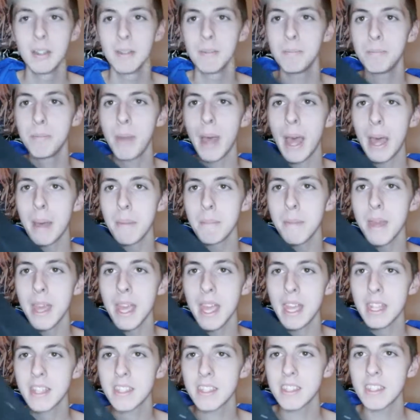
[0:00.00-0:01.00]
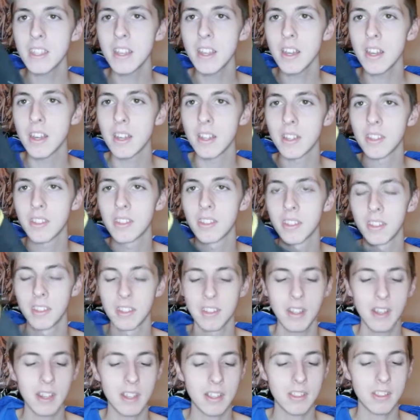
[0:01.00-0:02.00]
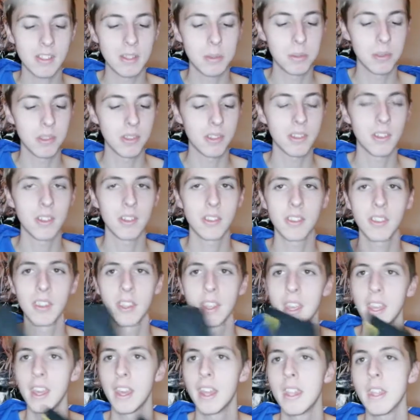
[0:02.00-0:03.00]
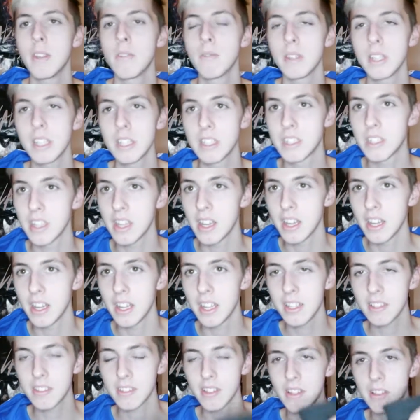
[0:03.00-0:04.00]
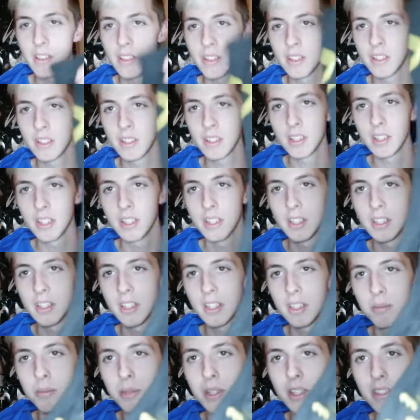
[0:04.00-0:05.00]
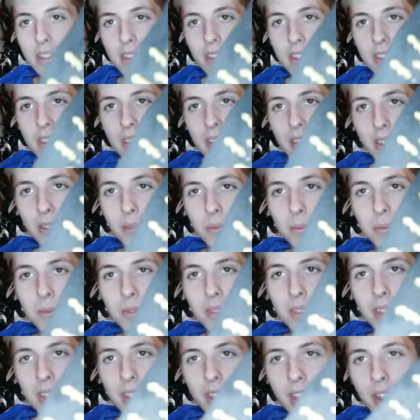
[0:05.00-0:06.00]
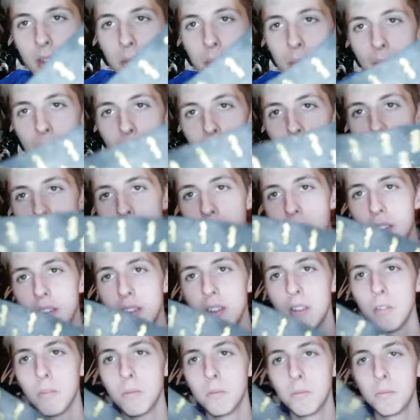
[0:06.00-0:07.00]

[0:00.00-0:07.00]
Batman socks! They're like slipper socks. And they're really dirty, so please excuse me. They've got Batman little